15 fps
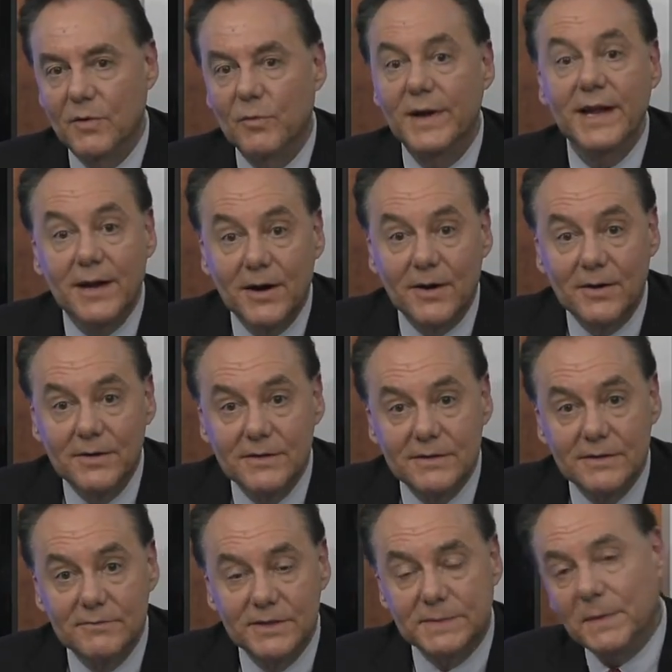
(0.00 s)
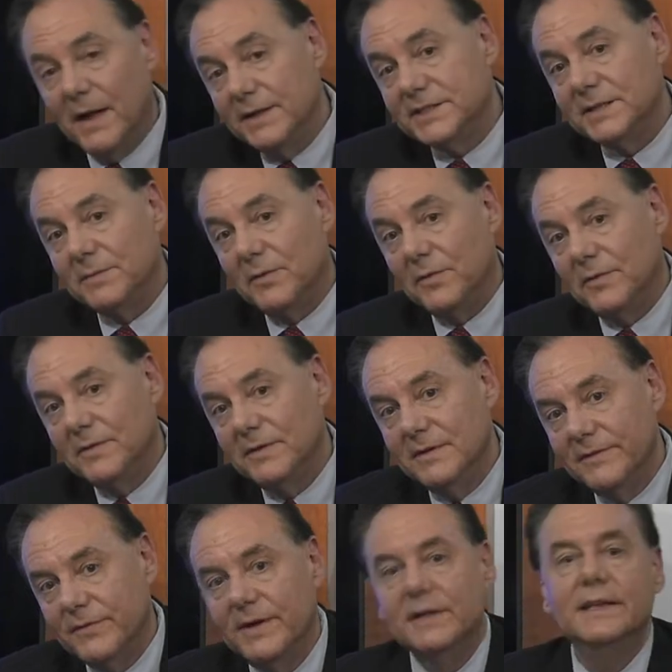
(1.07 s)
We're responsible
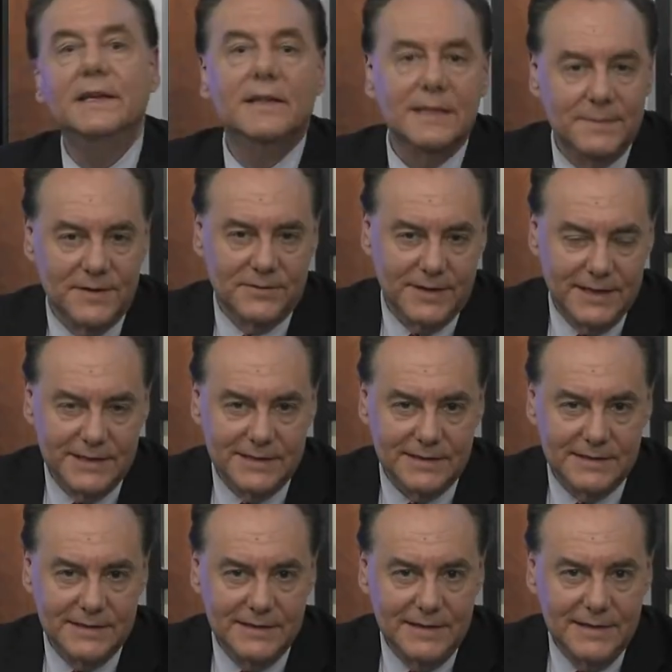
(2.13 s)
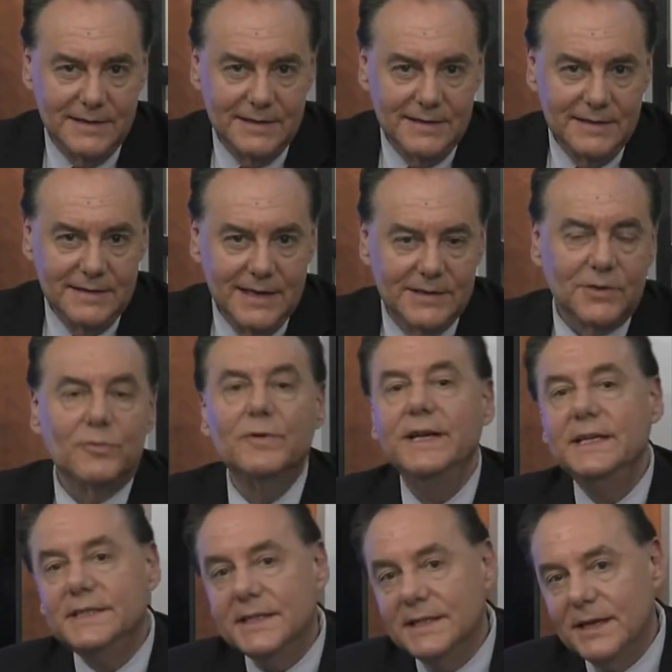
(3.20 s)
for illegal immigration. That the
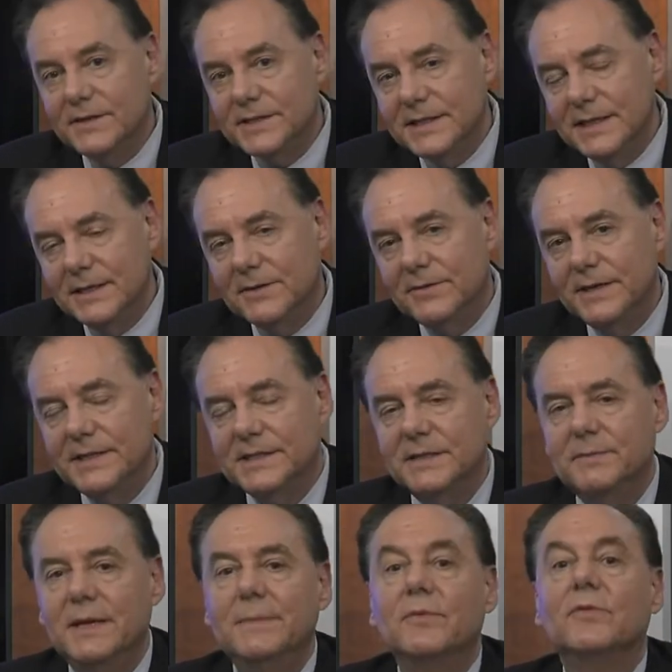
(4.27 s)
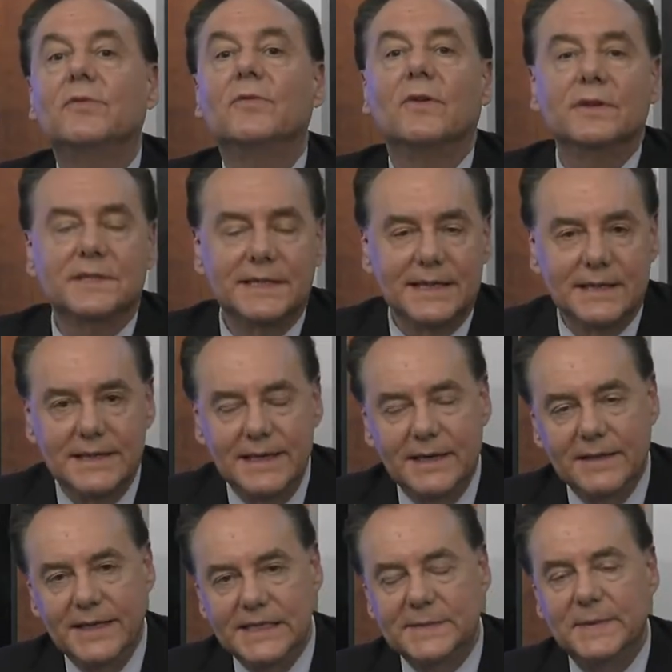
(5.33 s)
reason there's an increase in people crossing
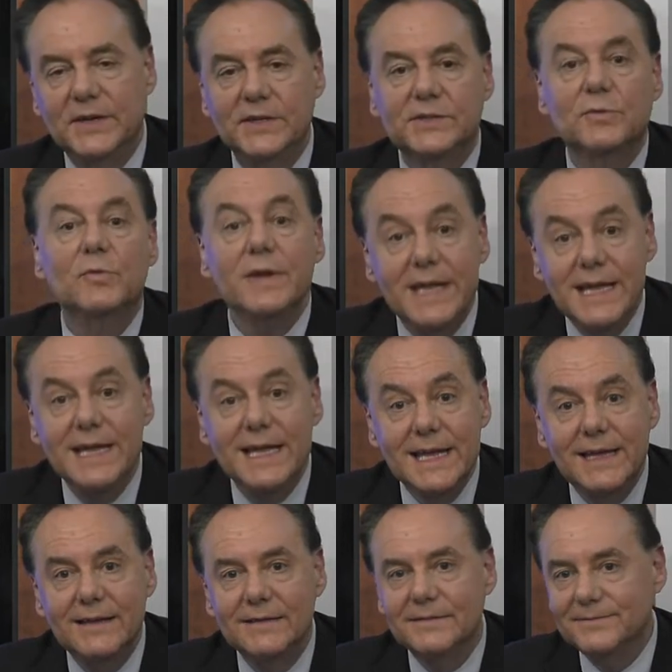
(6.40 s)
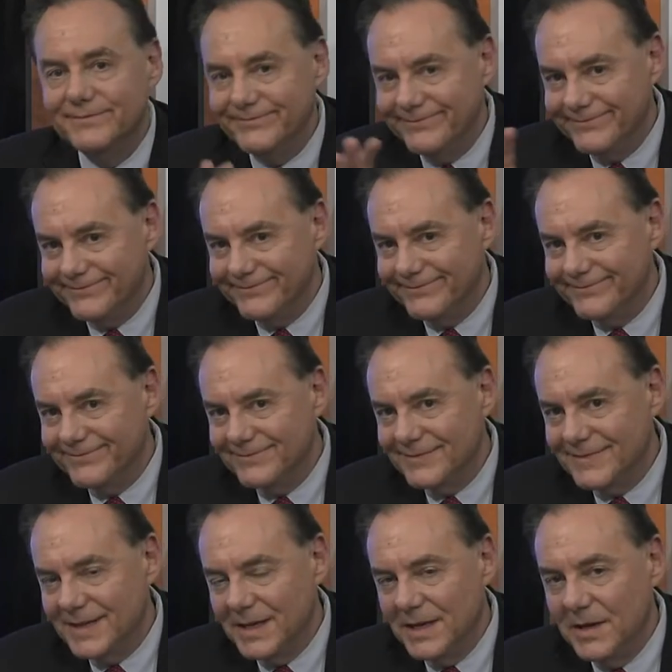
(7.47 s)
illegally is because we,
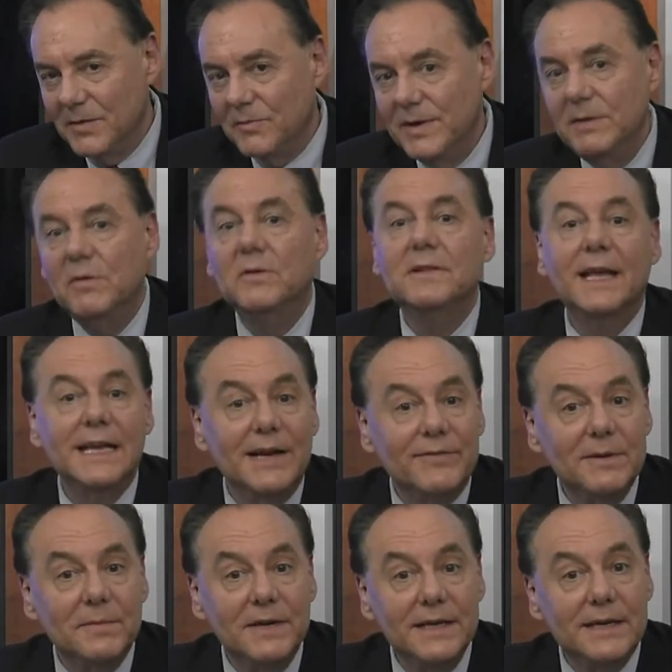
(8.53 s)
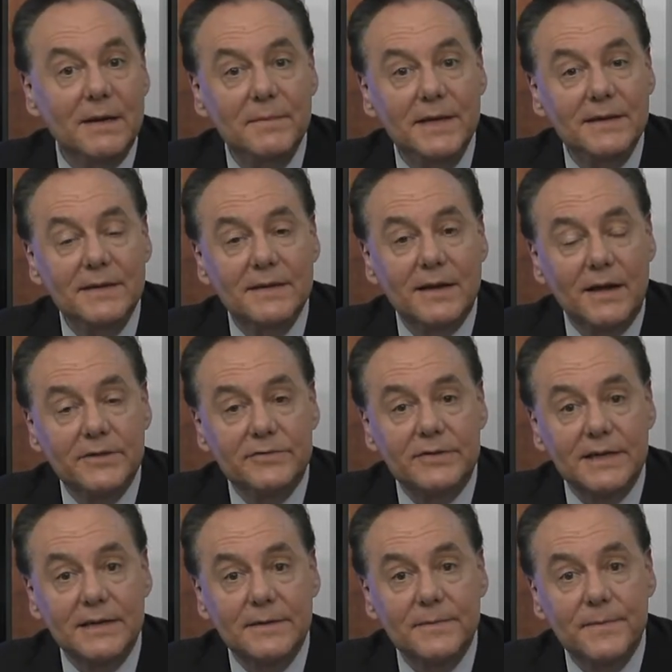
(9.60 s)
we won't let everybody come into the
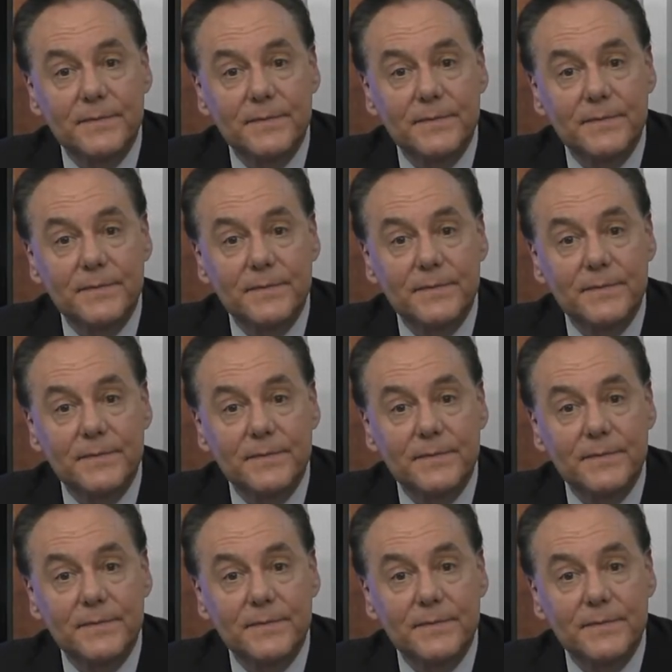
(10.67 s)
country.